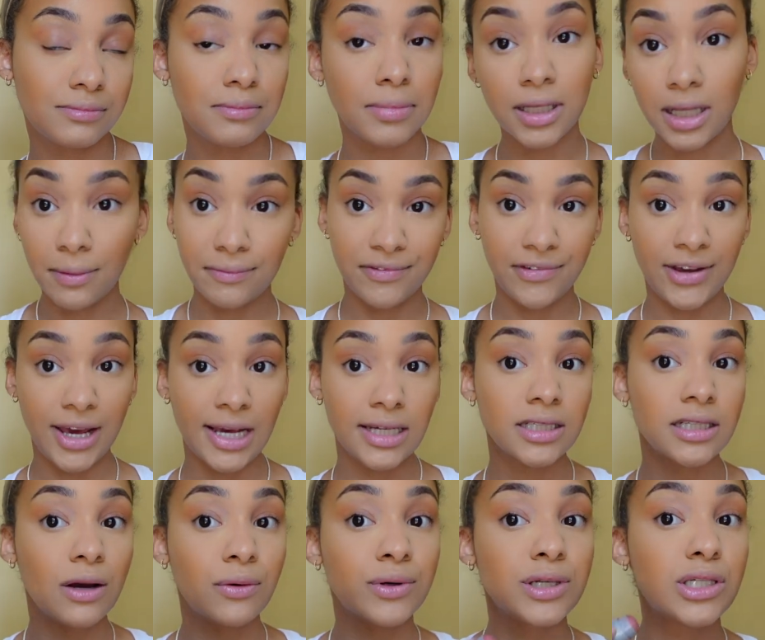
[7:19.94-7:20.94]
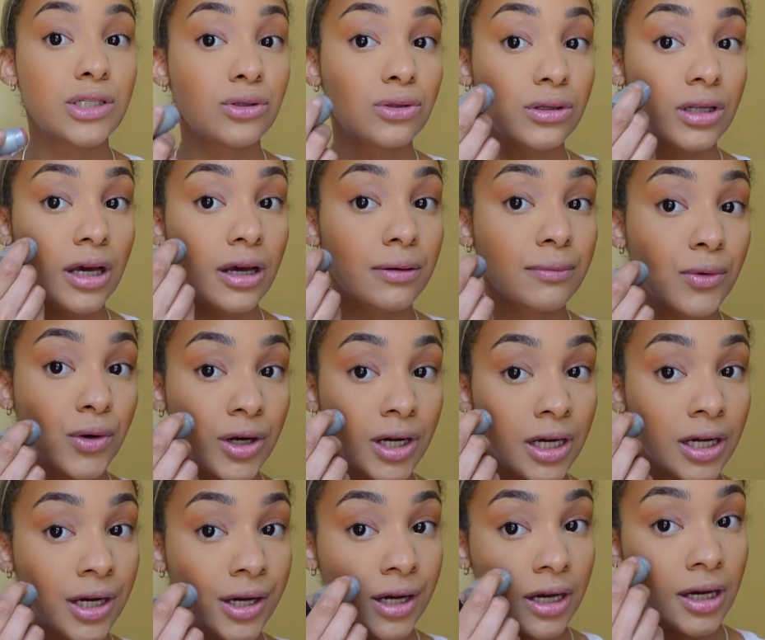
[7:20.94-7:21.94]
plump face, I would do like more
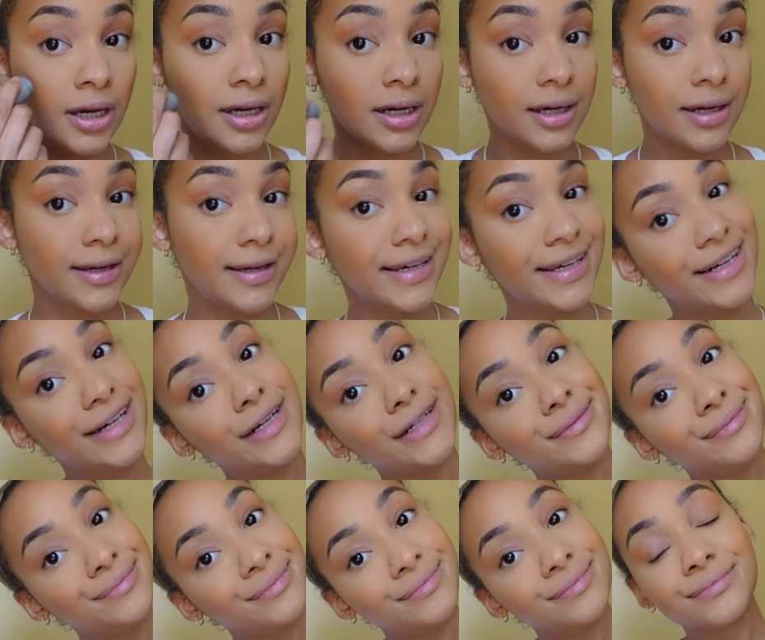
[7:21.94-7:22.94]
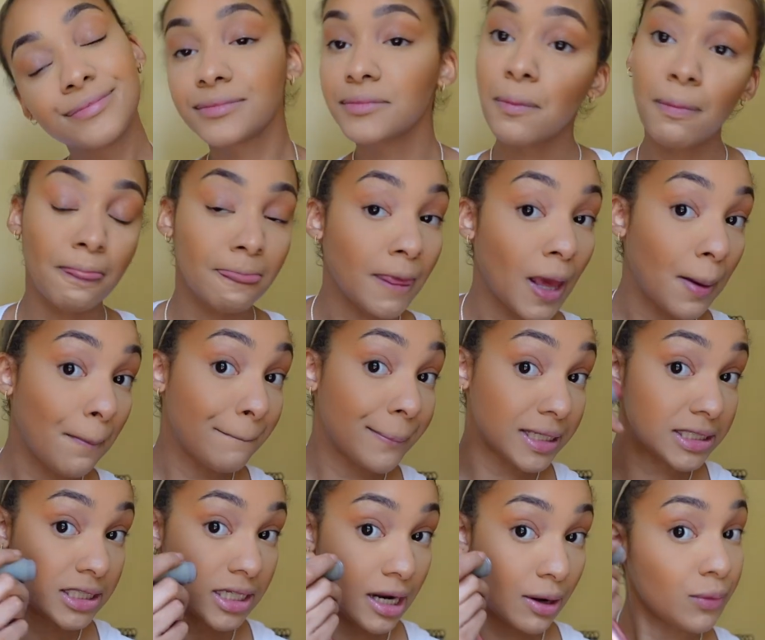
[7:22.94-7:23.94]
here.
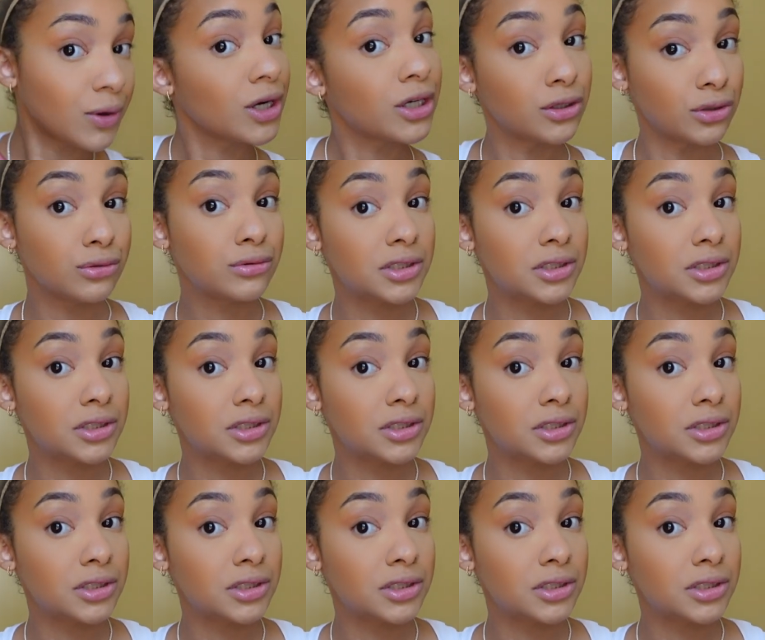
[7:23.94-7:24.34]
But today we're gonna do